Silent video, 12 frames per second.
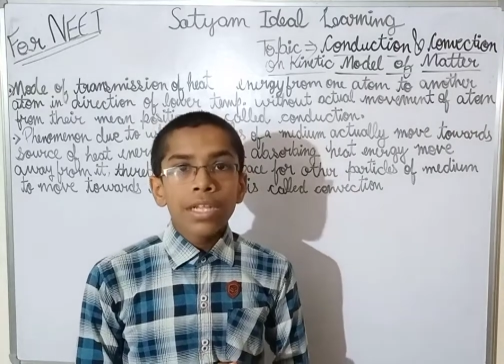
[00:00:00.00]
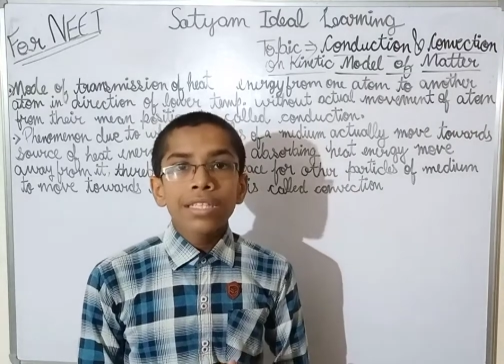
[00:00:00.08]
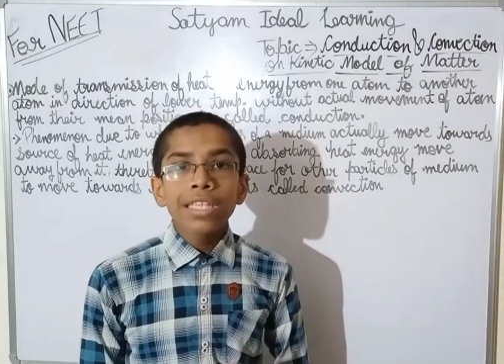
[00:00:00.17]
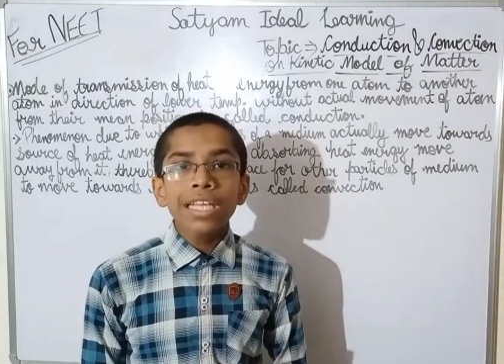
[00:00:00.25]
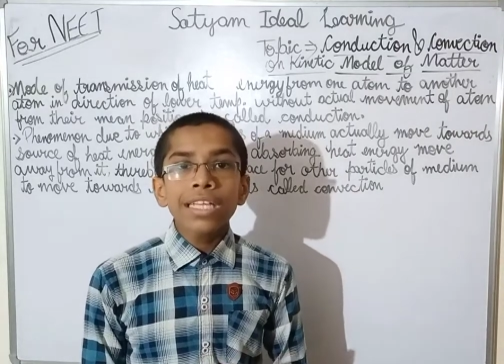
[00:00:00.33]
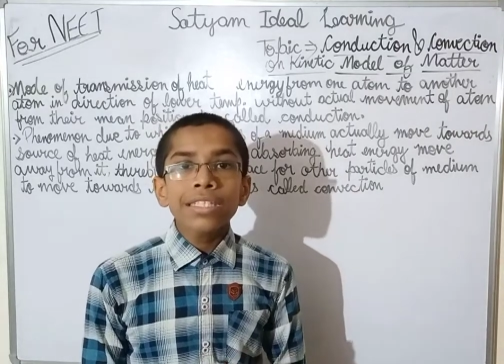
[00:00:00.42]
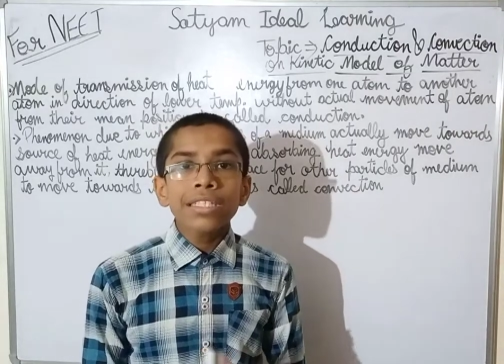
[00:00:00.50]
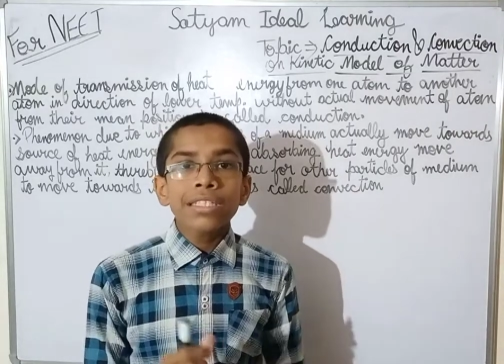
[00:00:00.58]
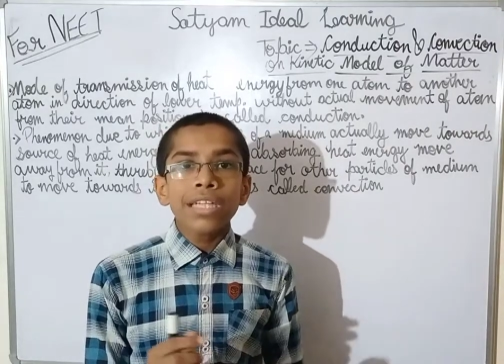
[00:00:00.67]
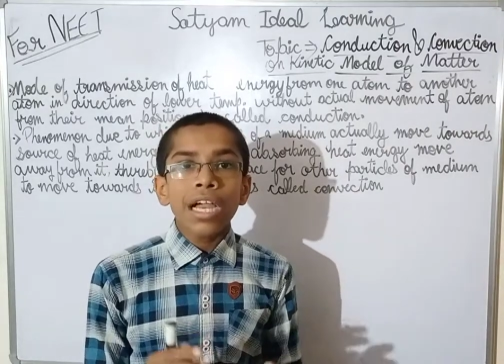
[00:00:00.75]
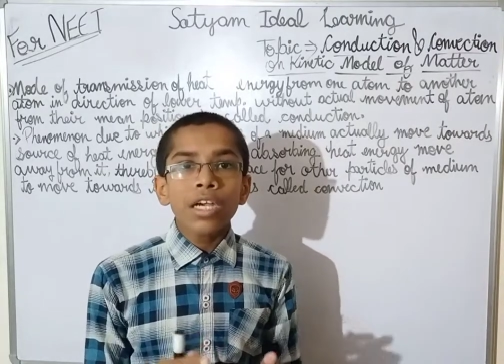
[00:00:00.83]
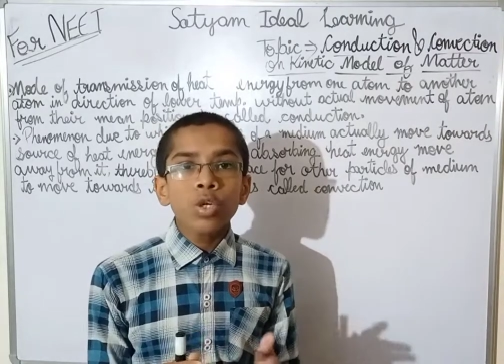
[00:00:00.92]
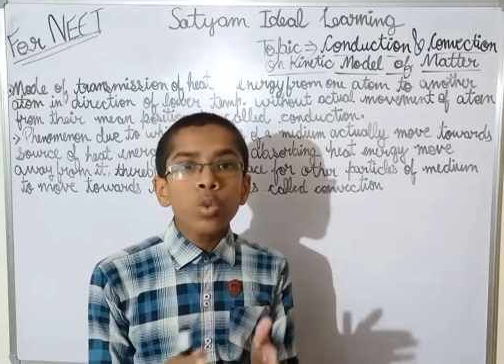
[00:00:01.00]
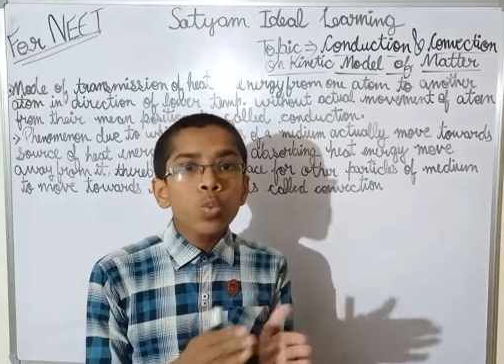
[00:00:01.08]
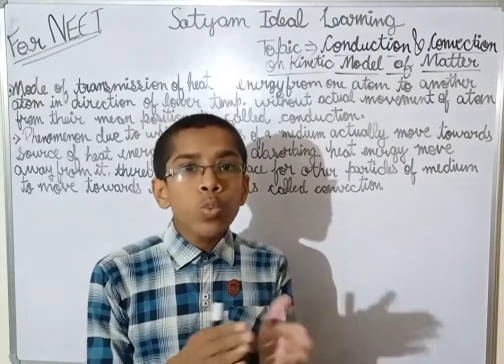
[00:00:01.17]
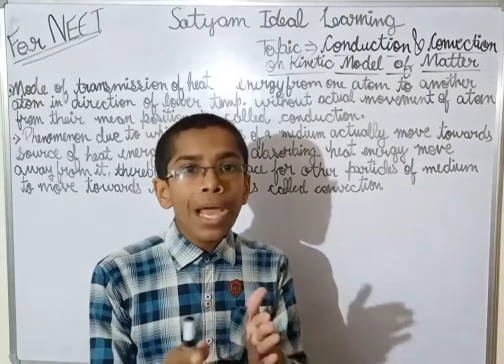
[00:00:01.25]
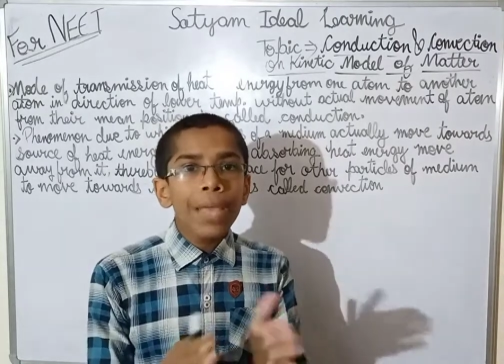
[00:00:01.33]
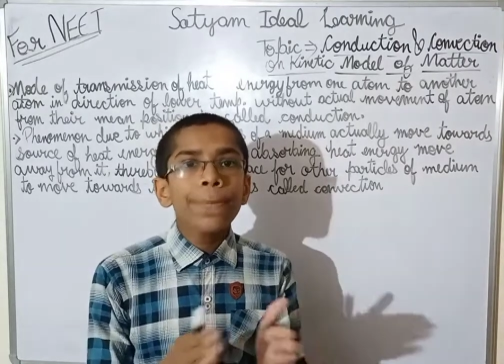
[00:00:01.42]
They start to
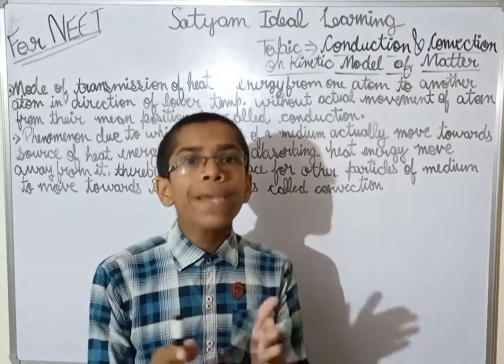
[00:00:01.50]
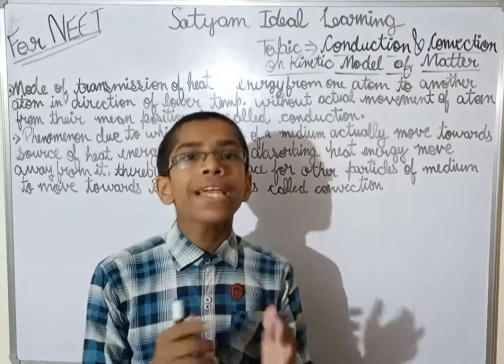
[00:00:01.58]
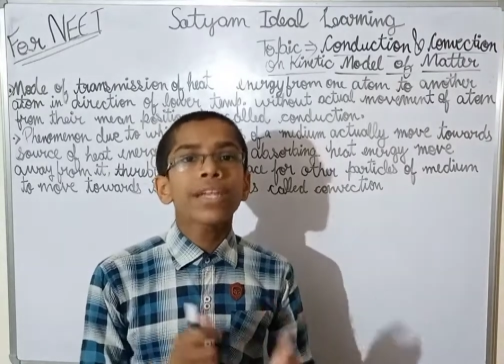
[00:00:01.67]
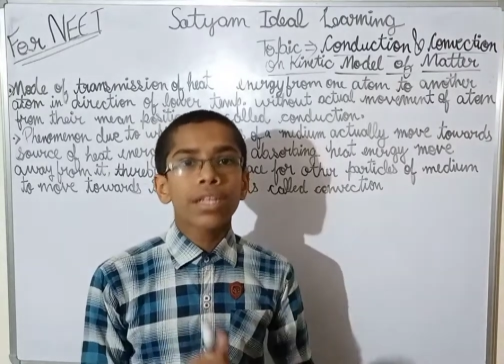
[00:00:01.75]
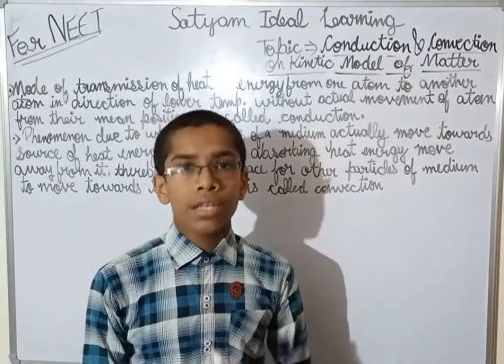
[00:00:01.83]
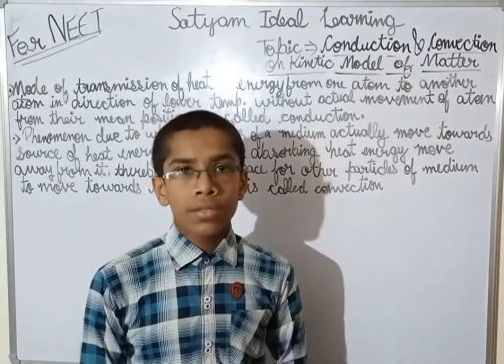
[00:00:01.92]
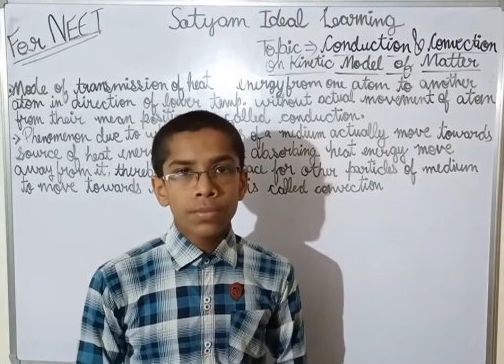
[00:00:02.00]
vibrate